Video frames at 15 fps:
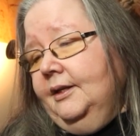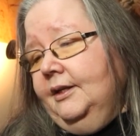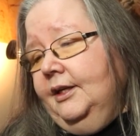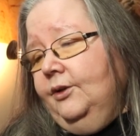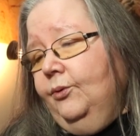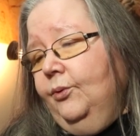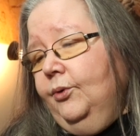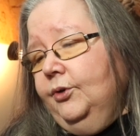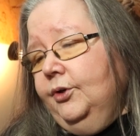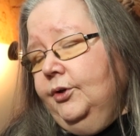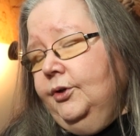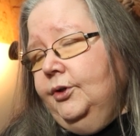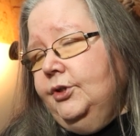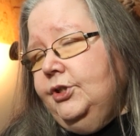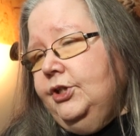in
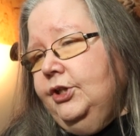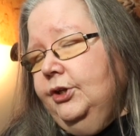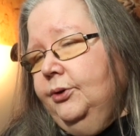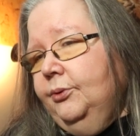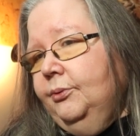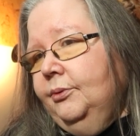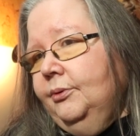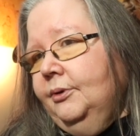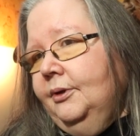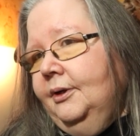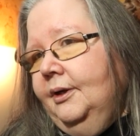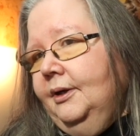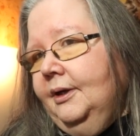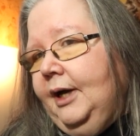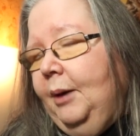order to
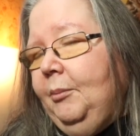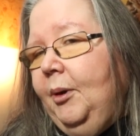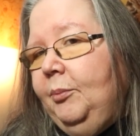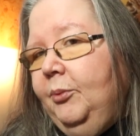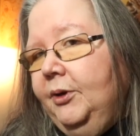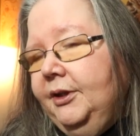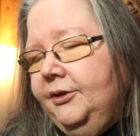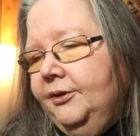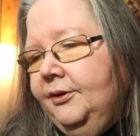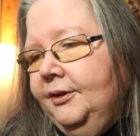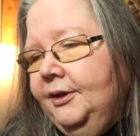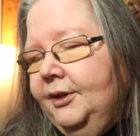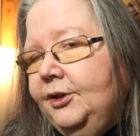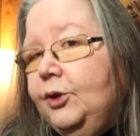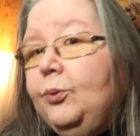come up with
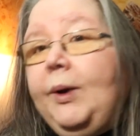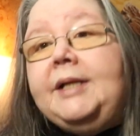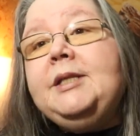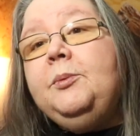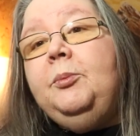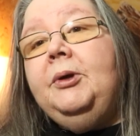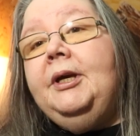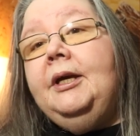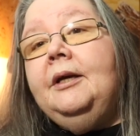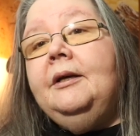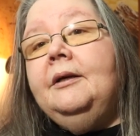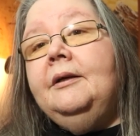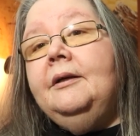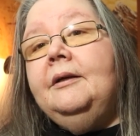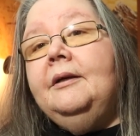the recipe
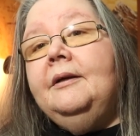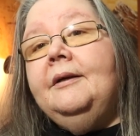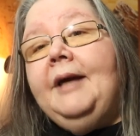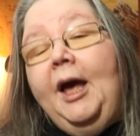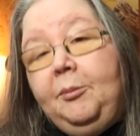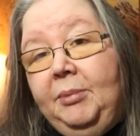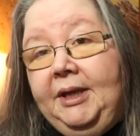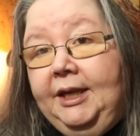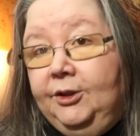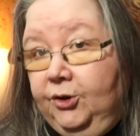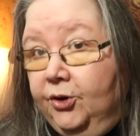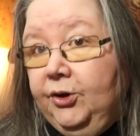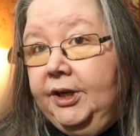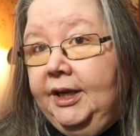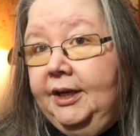and begin
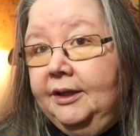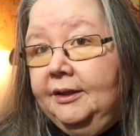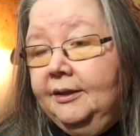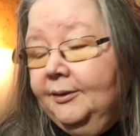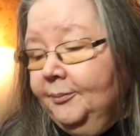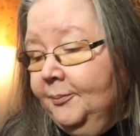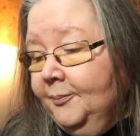cooking.